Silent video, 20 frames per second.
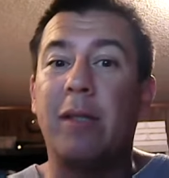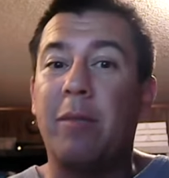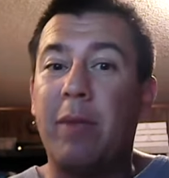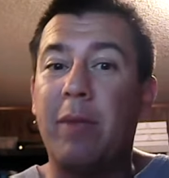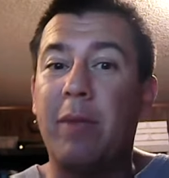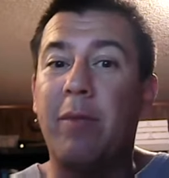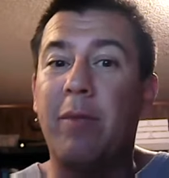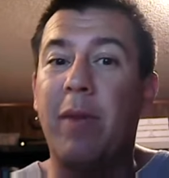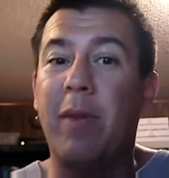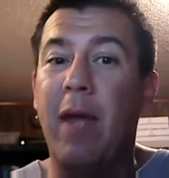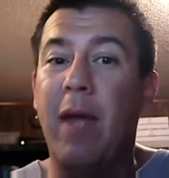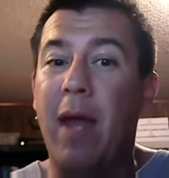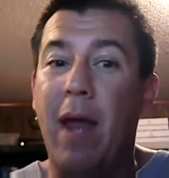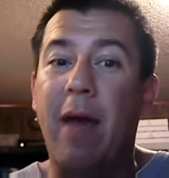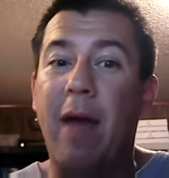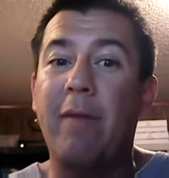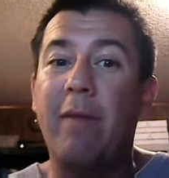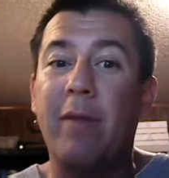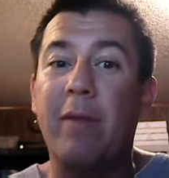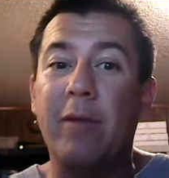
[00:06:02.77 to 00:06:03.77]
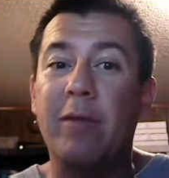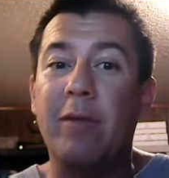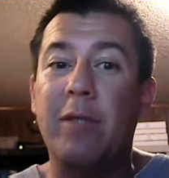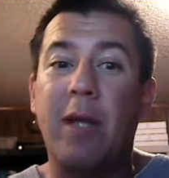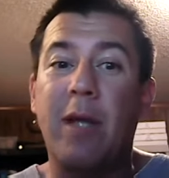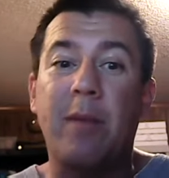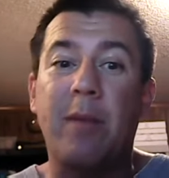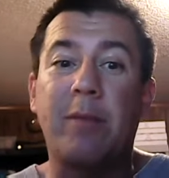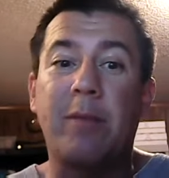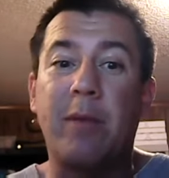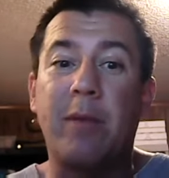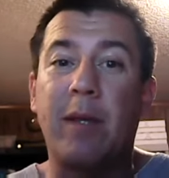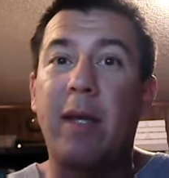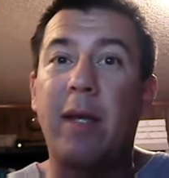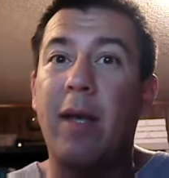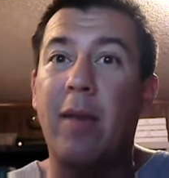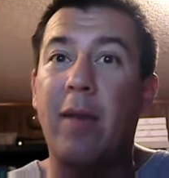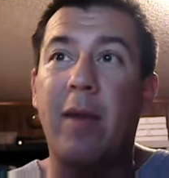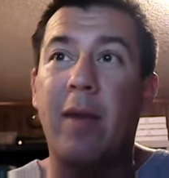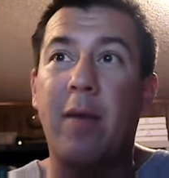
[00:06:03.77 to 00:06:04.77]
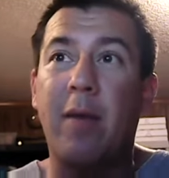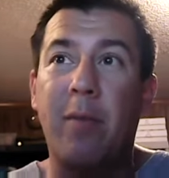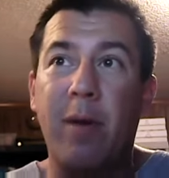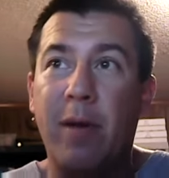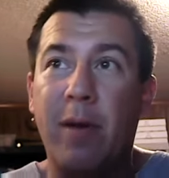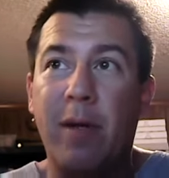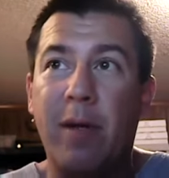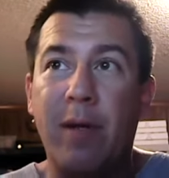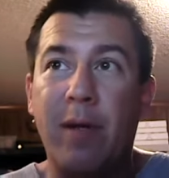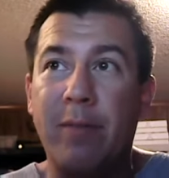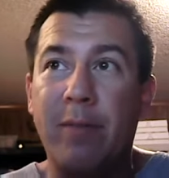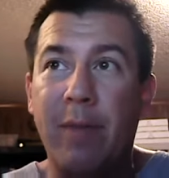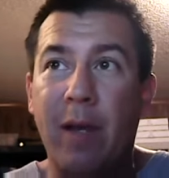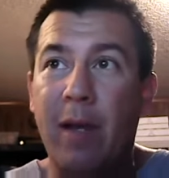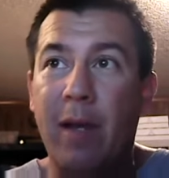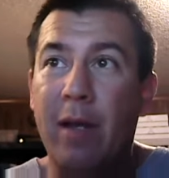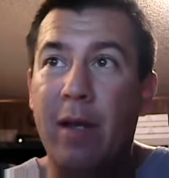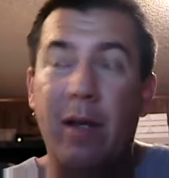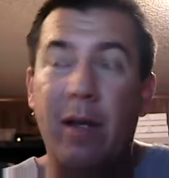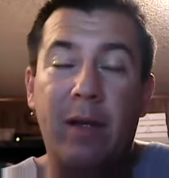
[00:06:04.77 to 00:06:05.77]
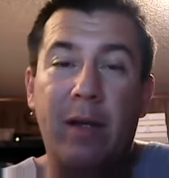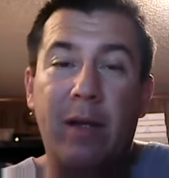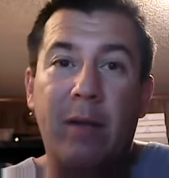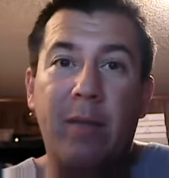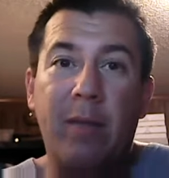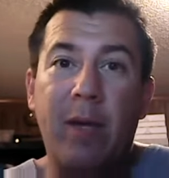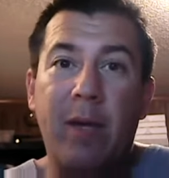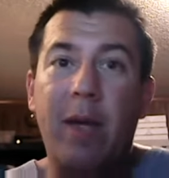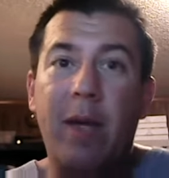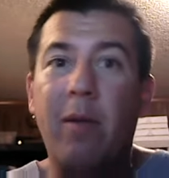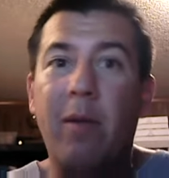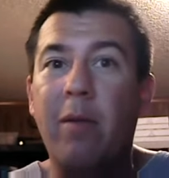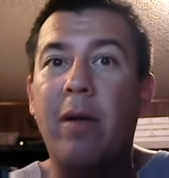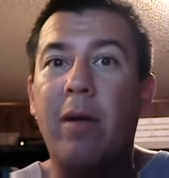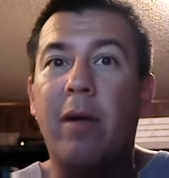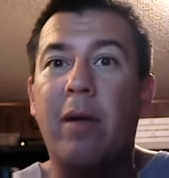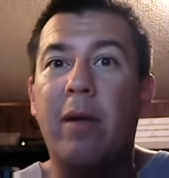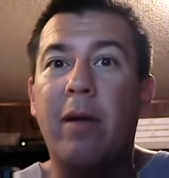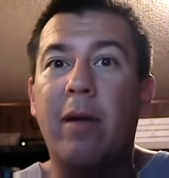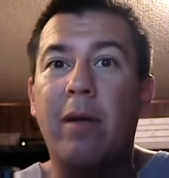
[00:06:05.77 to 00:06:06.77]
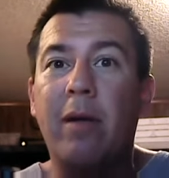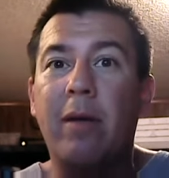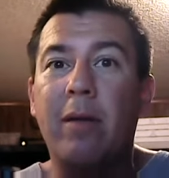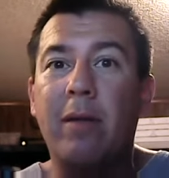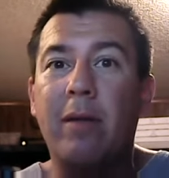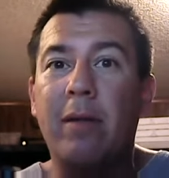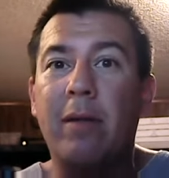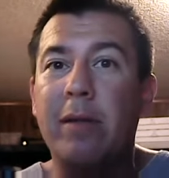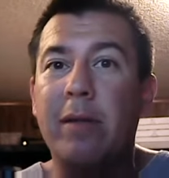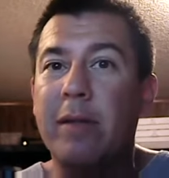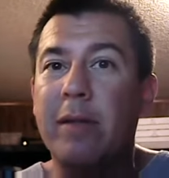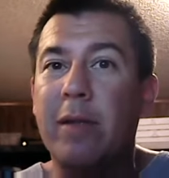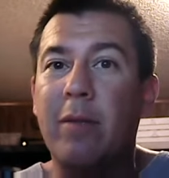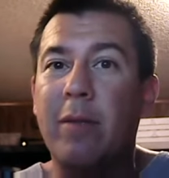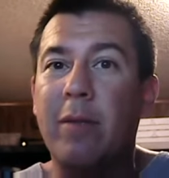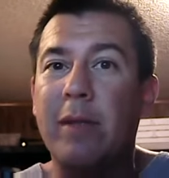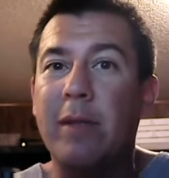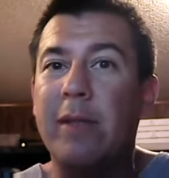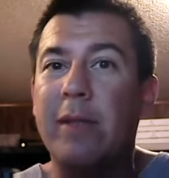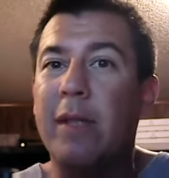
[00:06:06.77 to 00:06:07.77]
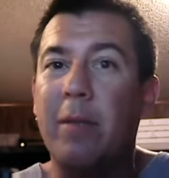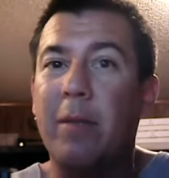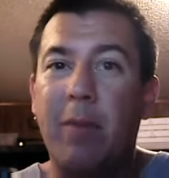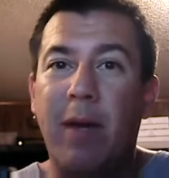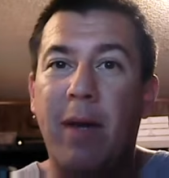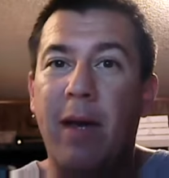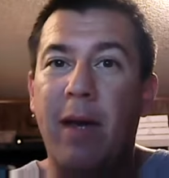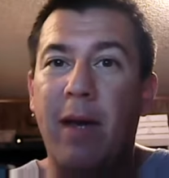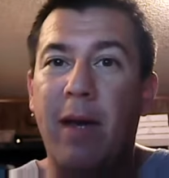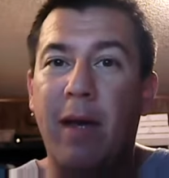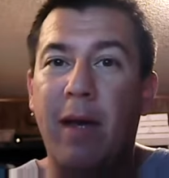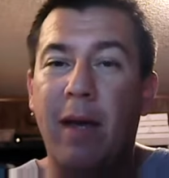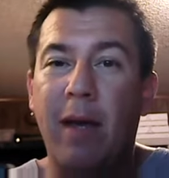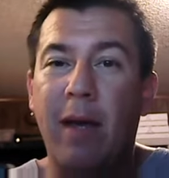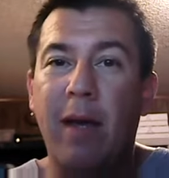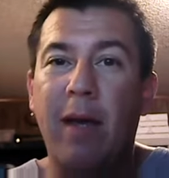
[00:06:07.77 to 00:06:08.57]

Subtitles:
the people that have those jobs right now that are American, they're going to be out of work because nobody's going to pay.